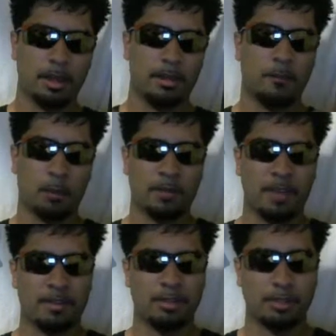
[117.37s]
At
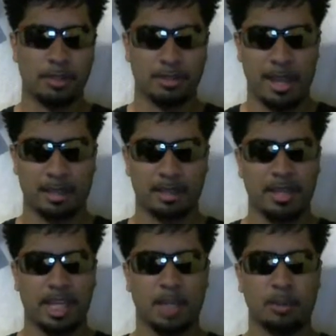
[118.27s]
4500 attack,
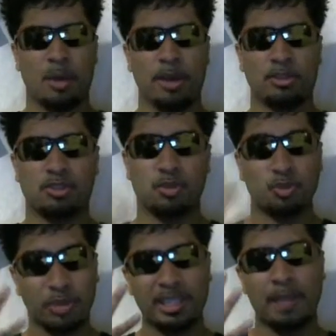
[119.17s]
he requires
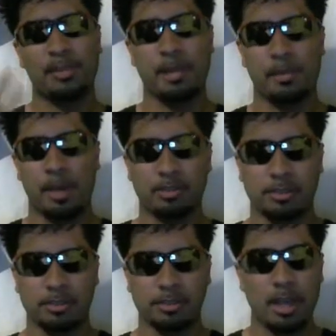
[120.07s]
3 level 8
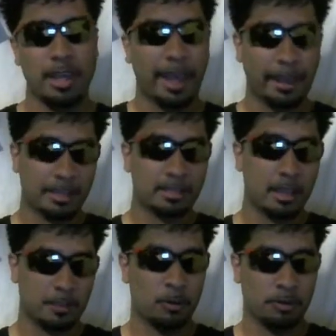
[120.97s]
monsters. Galaxy
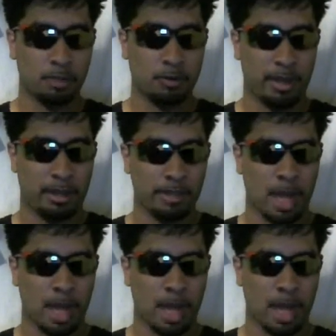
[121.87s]
Eyes Photon Dragon is